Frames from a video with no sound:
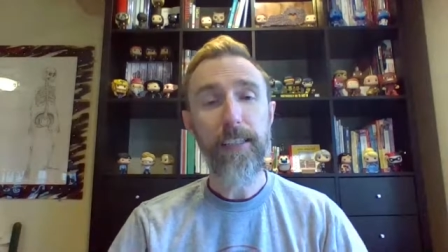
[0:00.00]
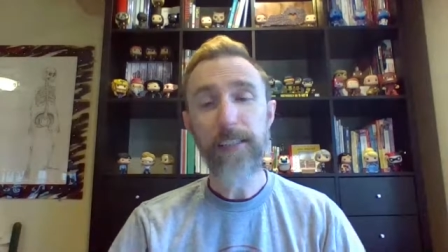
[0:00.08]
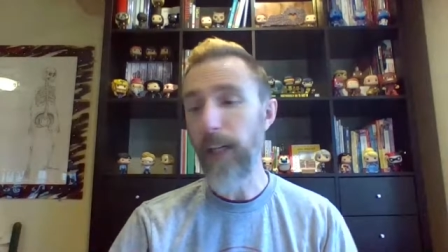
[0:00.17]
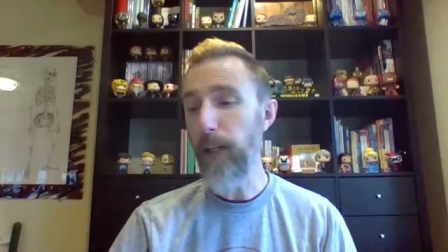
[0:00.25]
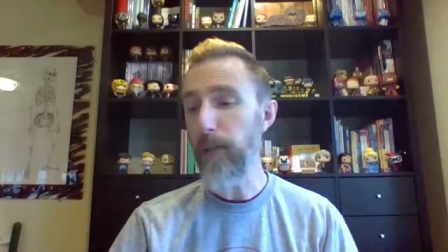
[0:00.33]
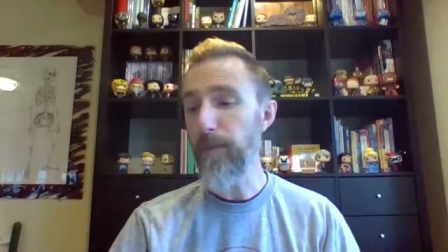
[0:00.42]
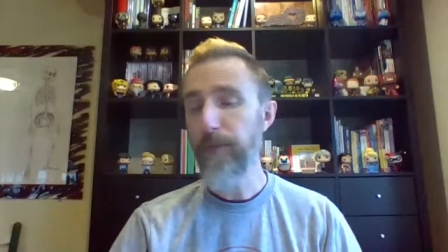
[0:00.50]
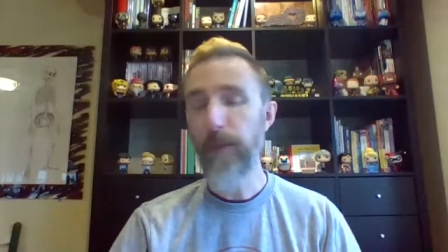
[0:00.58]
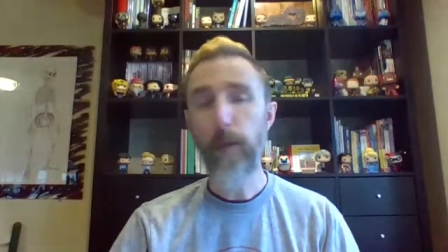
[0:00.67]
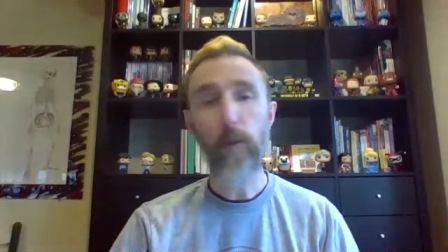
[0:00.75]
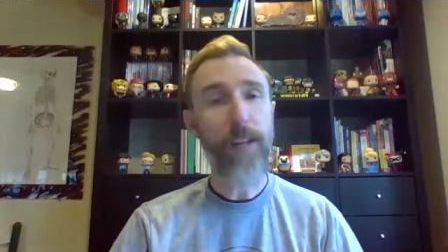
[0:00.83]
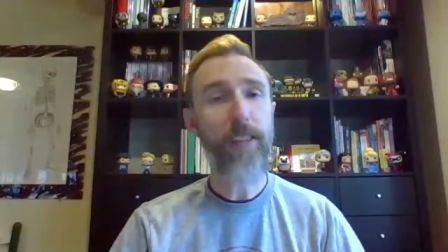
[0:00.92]
So
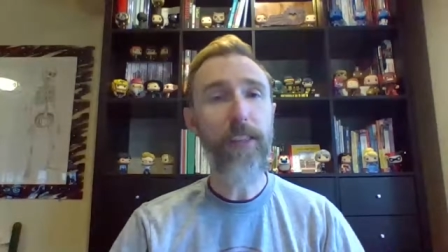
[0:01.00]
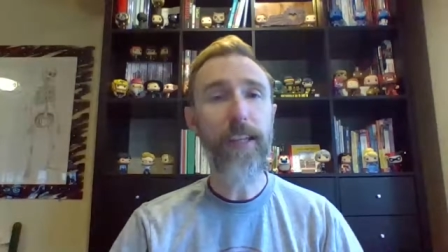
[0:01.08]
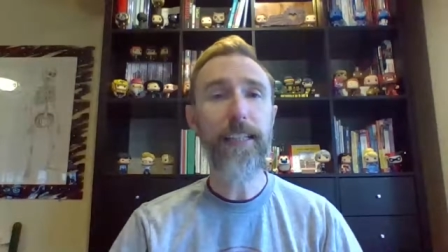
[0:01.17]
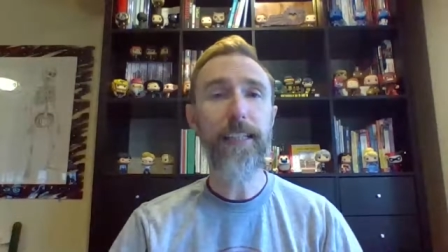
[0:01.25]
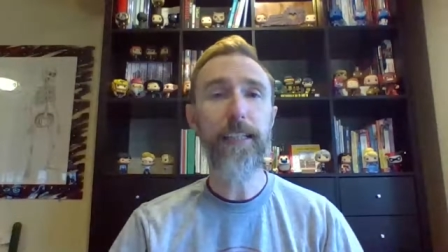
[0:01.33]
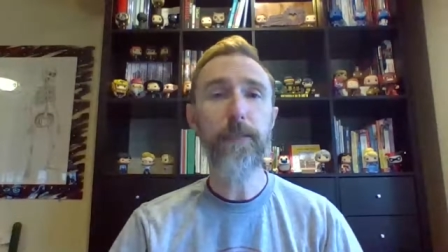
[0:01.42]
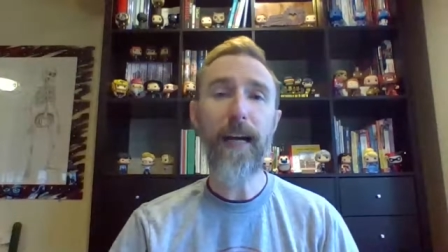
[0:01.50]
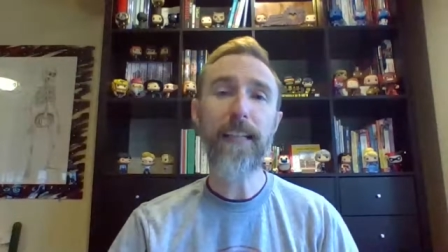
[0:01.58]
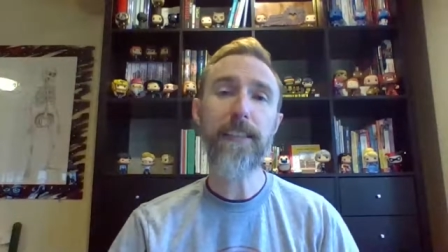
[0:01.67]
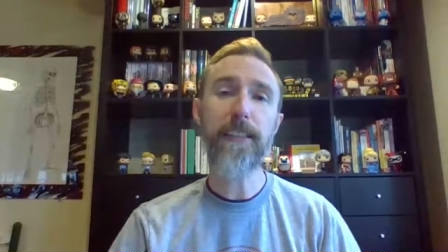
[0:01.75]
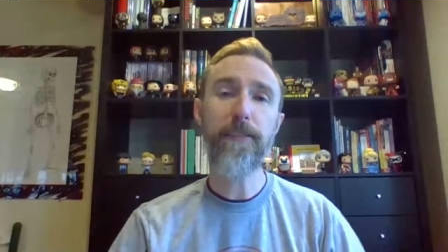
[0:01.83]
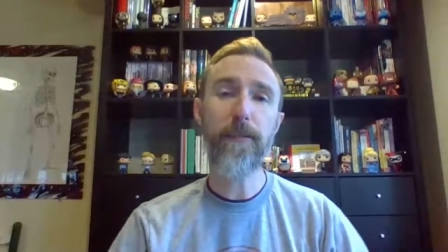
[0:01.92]
one thing that is
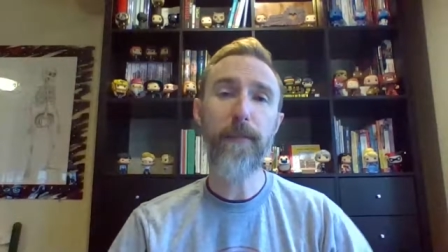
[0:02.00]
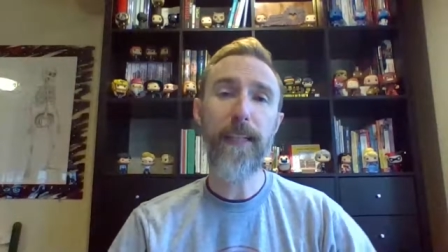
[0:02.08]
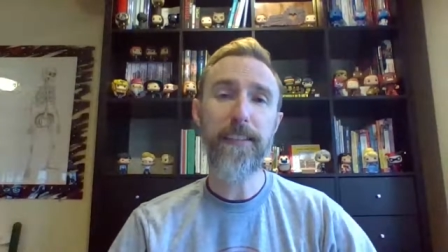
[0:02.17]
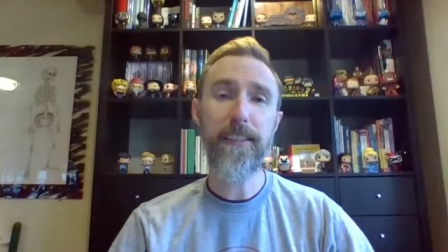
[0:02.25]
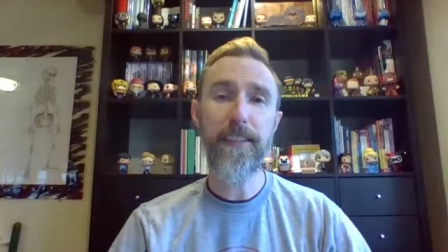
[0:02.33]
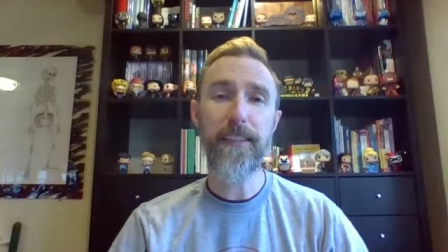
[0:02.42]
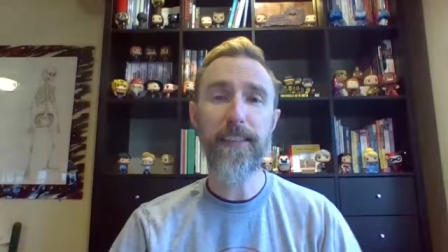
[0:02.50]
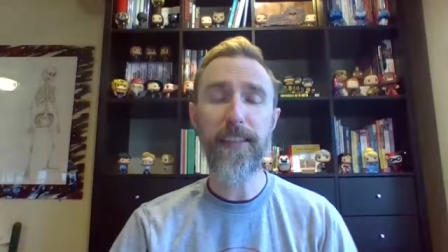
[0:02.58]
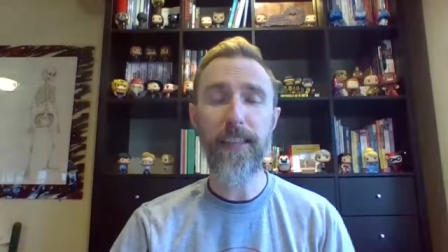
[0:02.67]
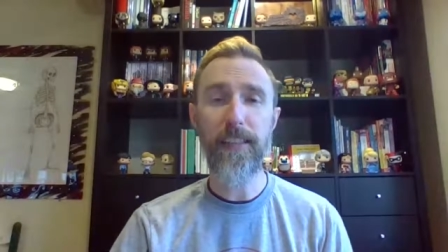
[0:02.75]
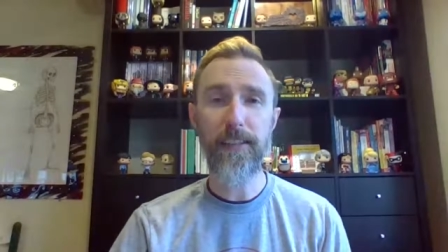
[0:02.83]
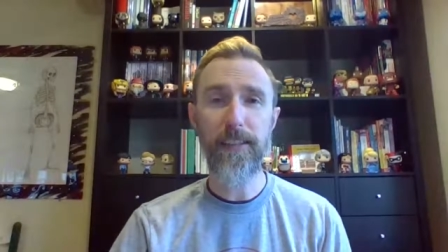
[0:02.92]
positive for me since this has
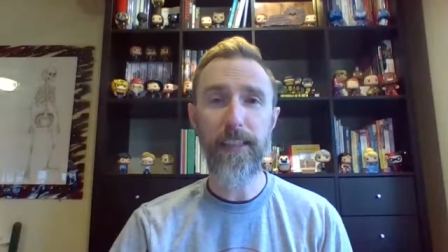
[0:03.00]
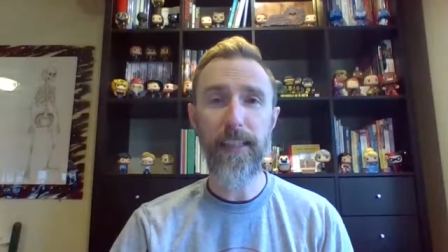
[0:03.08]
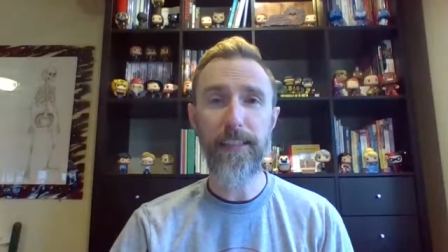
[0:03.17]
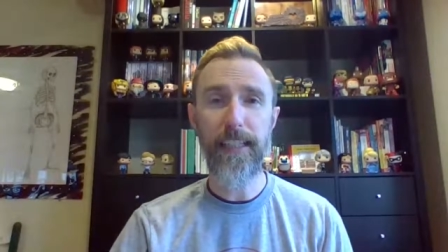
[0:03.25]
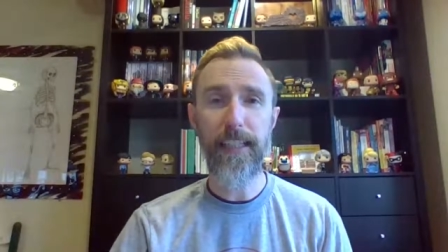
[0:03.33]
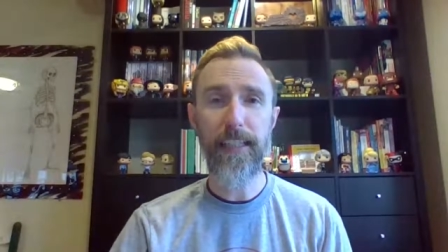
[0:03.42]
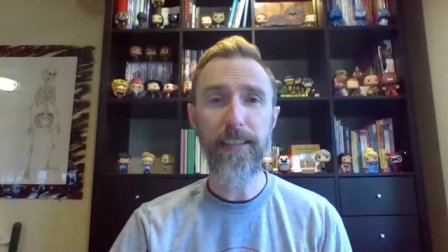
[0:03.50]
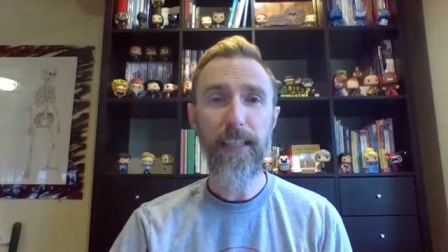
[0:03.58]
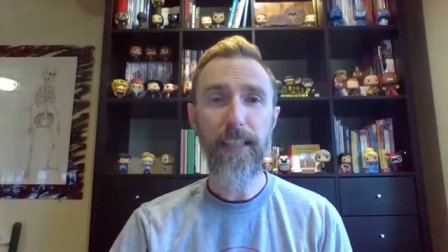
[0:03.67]
all gone down,